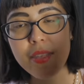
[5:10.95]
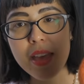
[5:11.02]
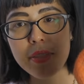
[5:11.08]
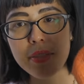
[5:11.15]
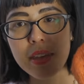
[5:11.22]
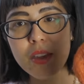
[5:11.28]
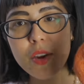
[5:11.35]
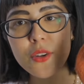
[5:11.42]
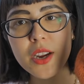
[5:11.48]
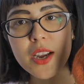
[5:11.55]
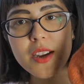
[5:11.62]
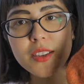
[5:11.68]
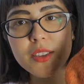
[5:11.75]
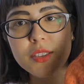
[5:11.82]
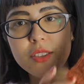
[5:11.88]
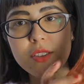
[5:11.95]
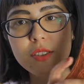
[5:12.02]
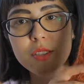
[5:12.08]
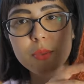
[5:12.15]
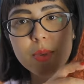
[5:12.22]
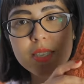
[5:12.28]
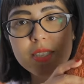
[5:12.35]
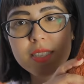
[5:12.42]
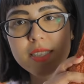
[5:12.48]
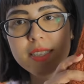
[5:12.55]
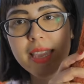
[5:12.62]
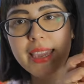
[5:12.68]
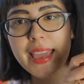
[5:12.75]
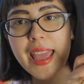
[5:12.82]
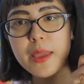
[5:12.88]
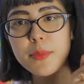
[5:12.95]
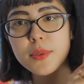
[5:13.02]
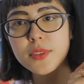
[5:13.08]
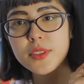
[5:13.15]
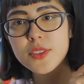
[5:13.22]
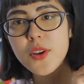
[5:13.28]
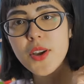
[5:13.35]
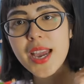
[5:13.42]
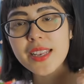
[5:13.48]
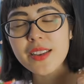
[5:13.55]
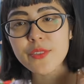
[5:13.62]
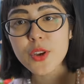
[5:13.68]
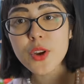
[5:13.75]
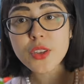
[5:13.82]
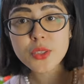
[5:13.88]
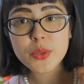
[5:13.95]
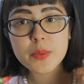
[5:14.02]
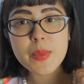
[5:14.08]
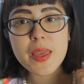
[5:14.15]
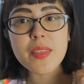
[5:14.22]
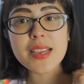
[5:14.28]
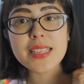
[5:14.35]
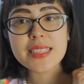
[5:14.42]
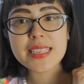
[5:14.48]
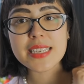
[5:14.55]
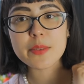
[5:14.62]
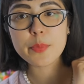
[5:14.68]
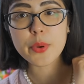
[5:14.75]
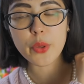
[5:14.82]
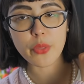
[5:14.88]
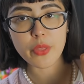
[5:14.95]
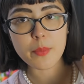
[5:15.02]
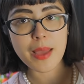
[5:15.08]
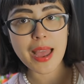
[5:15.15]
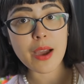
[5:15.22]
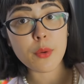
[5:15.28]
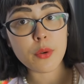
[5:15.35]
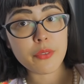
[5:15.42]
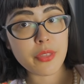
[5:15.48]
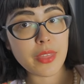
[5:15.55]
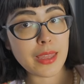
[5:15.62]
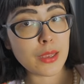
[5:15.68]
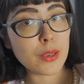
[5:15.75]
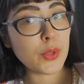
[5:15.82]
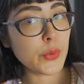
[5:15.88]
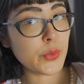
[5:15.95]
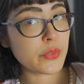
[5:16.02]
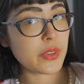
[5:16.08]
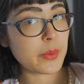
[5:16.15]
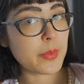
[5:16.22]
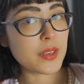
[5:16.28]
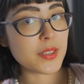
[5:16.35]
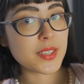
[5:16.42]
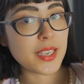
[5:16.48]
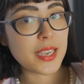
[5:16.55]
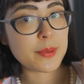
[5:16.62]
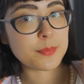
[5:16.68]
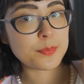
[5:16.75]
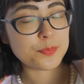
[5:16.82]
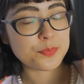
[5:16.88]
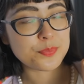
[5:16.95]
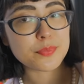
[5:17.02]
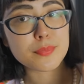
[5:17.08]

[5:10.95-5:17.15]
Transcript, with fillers: They're the oregano socks, which is a cabled sock. And I've got to admit that I did pull them out of the laundry basket.